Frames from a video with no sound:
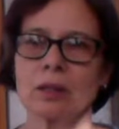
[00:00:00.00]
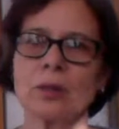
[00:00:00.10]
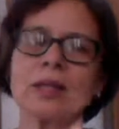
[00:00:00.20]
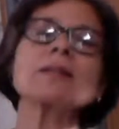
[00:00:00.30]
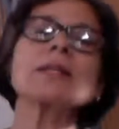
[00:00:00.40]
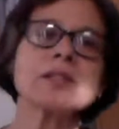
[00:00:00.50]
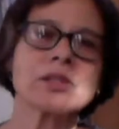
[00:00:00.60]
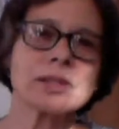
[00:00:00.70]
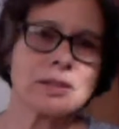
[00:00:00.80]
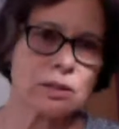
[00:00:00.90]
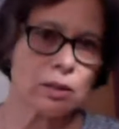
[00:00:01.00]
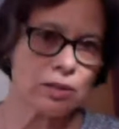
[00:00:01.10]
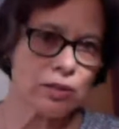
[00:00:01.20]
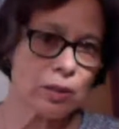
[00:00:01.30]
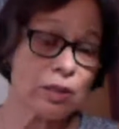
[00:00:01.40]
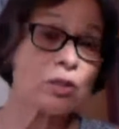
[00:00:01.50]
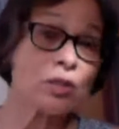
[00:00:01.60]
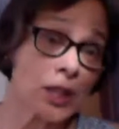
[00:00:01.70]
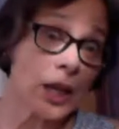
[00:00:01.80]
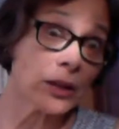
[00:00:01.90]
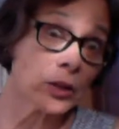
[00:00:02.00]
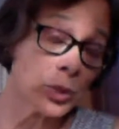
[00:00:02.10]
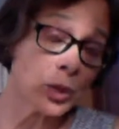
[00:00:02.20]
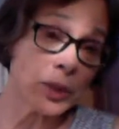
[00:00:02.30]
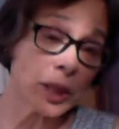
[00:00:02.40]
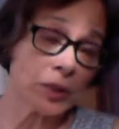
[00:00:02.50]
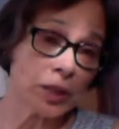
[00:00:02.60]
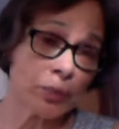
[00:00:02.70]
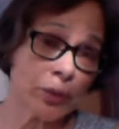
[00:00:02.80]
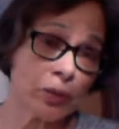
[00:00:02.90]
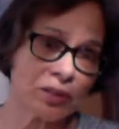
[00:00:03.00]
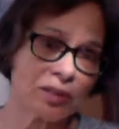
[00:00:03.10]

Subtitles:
translations that are also understandable by people.